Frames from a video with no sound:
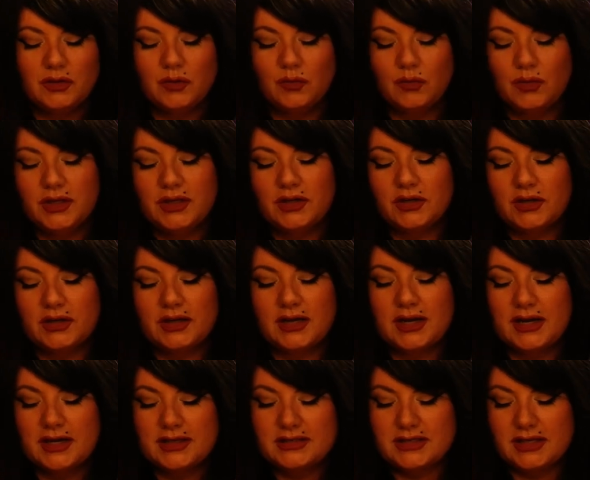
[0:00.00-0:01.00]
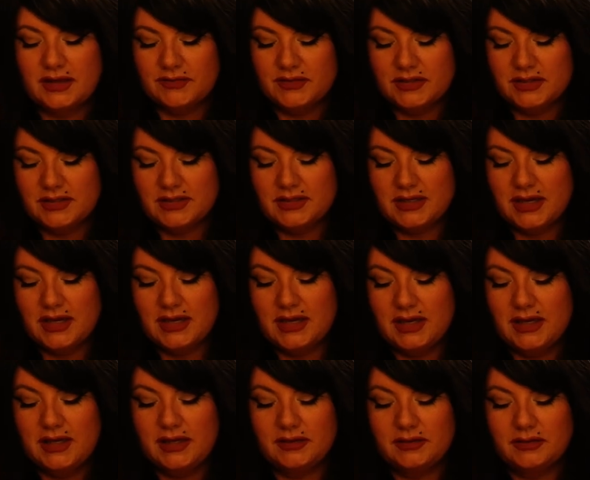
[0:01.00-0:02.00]
What do your guides have to
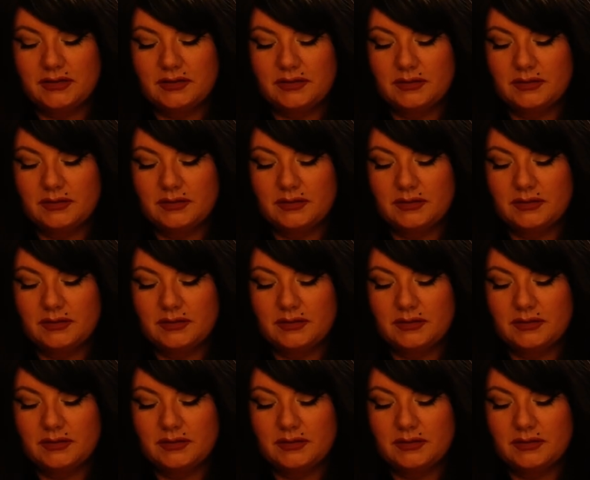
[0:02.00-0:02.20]
say?